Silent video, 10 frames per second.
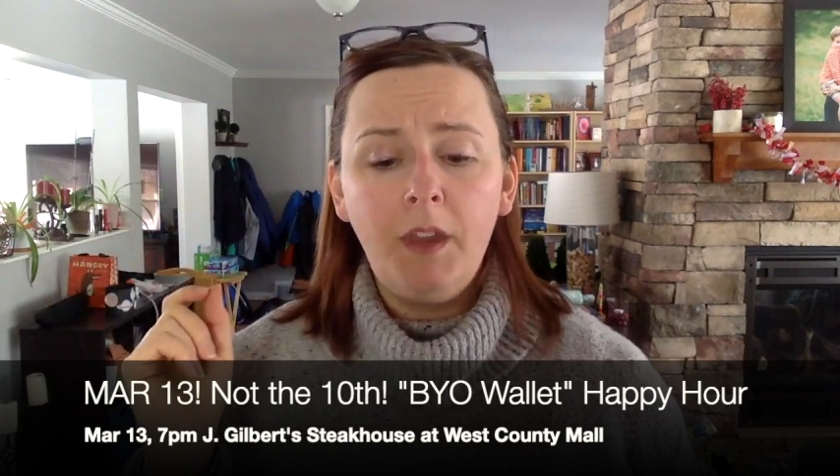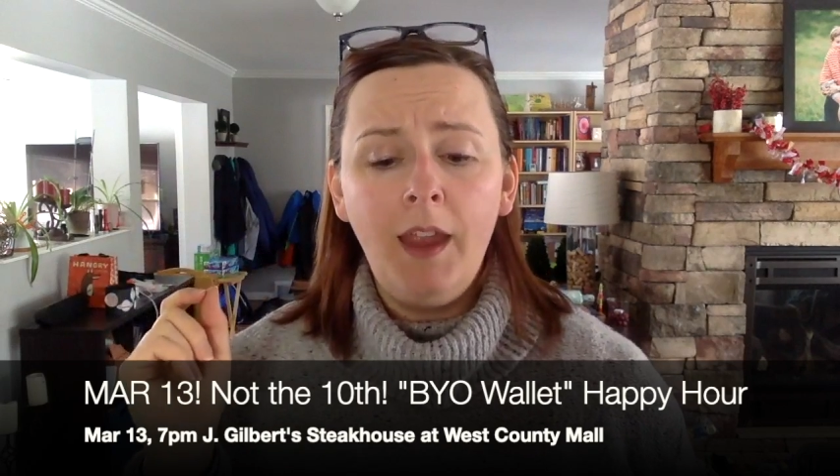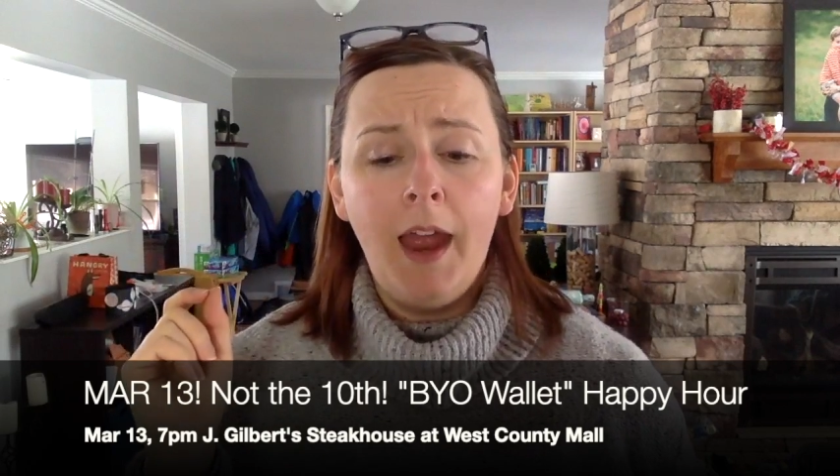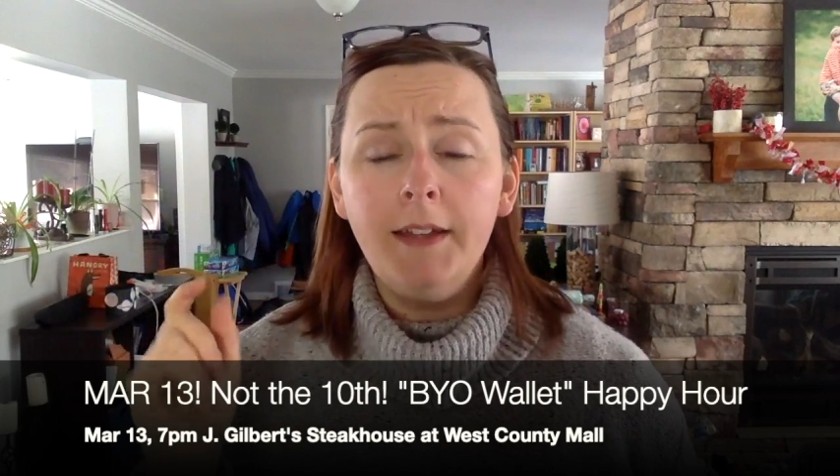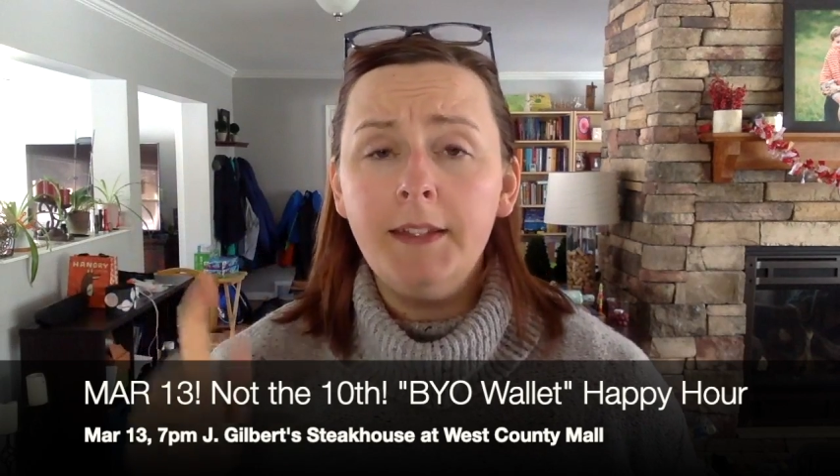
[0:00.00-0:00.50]

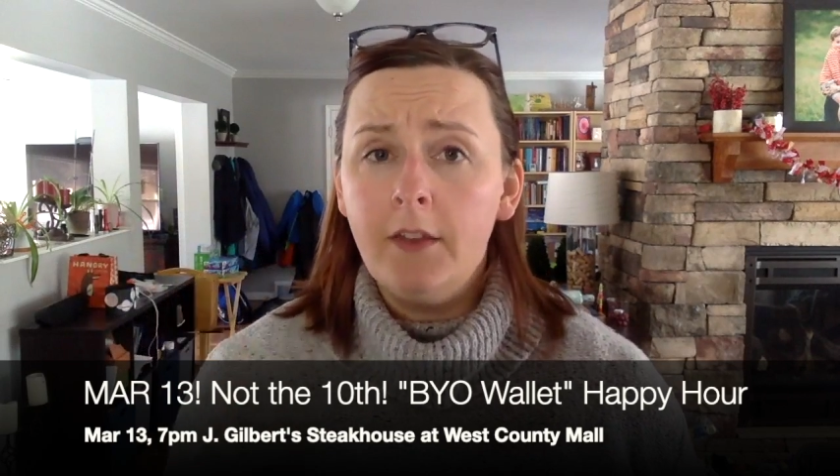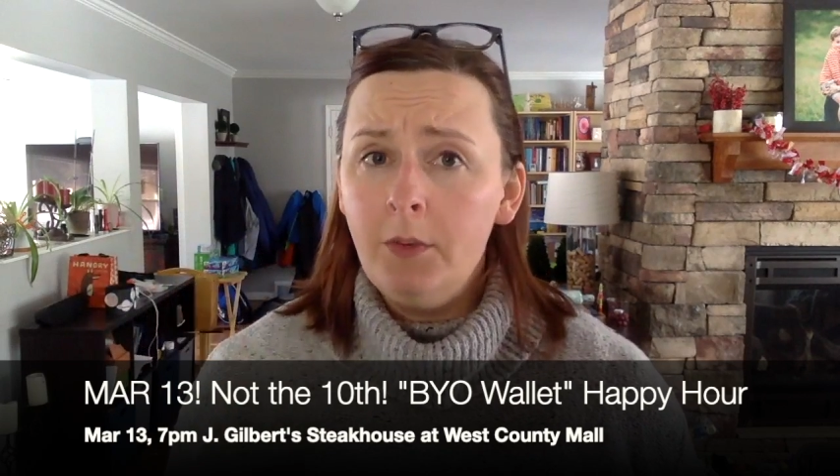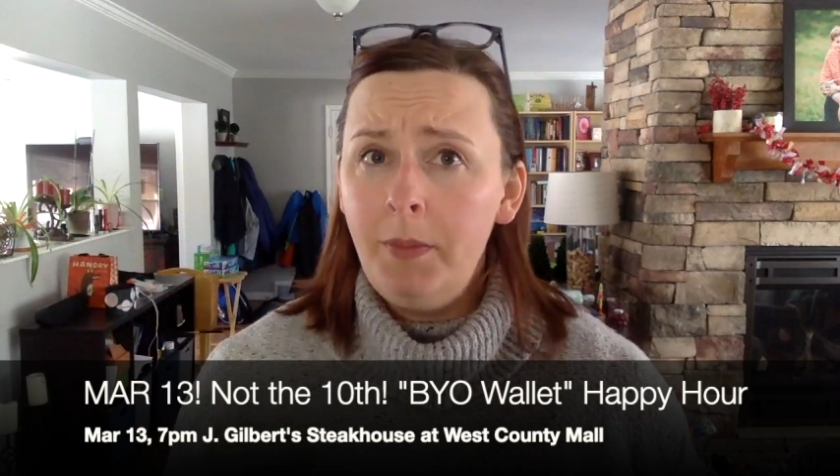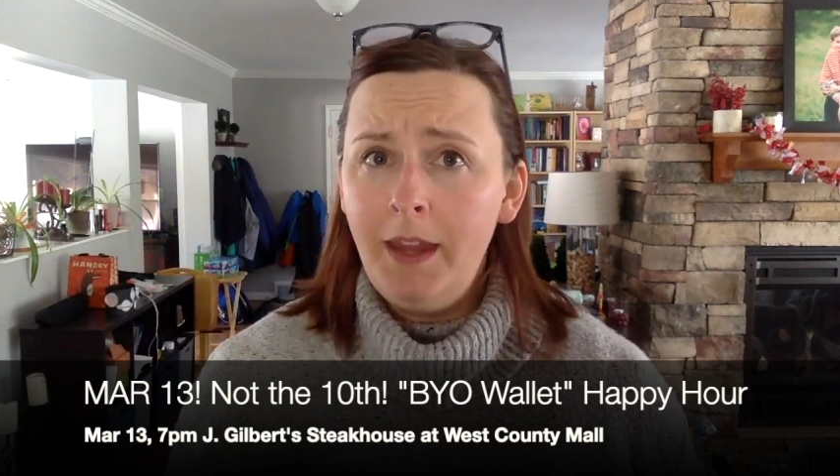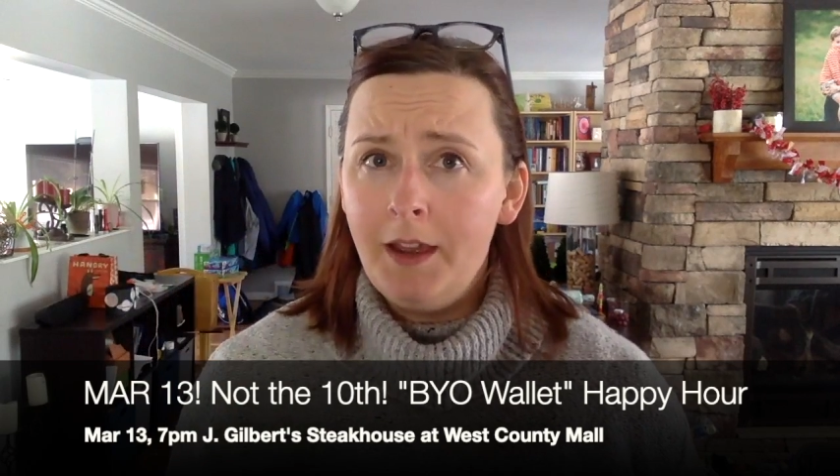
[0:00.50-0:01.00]
at
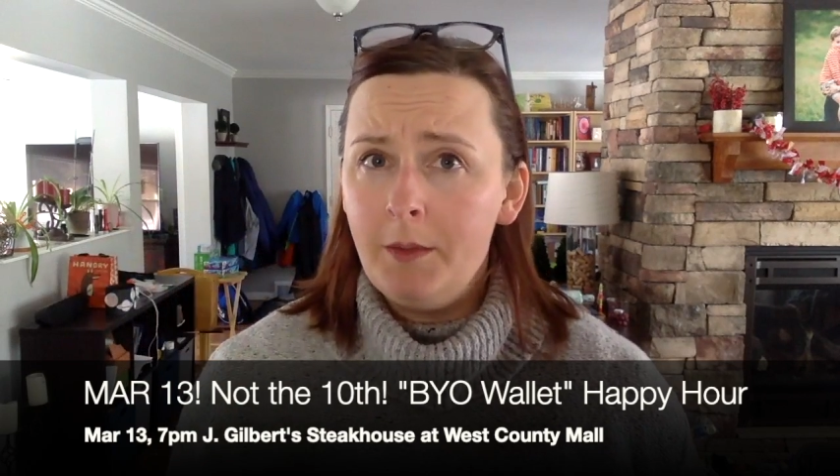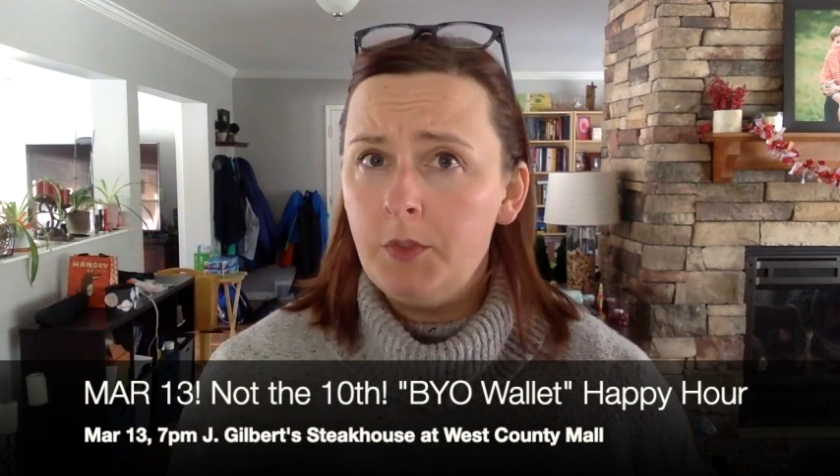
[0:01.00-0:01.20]
7 p.m.